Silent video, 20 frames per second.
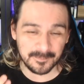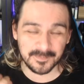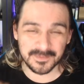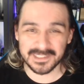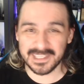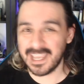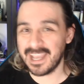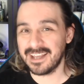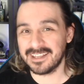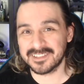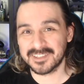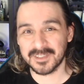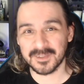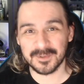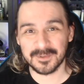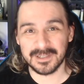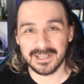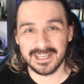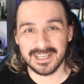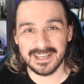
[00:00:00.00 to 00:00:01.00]
Yeah, so
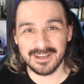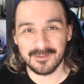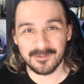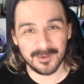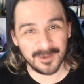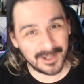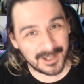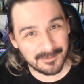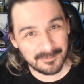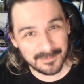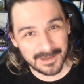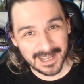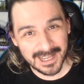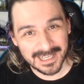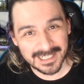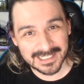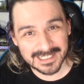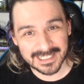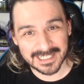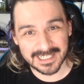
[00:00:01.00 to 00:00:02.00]
welcome
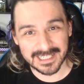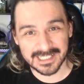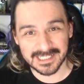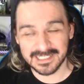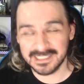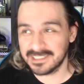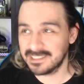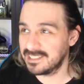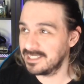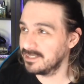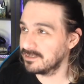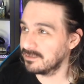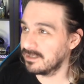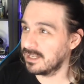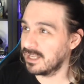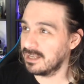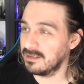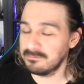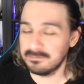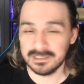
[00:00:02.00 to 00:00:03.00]
back, and here I
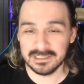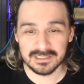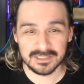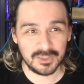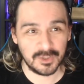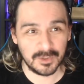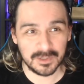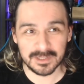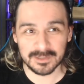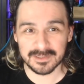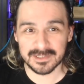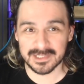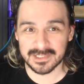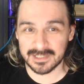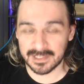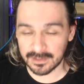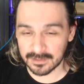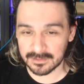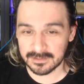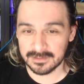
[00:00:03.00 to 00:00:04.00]
am in Tokyo still.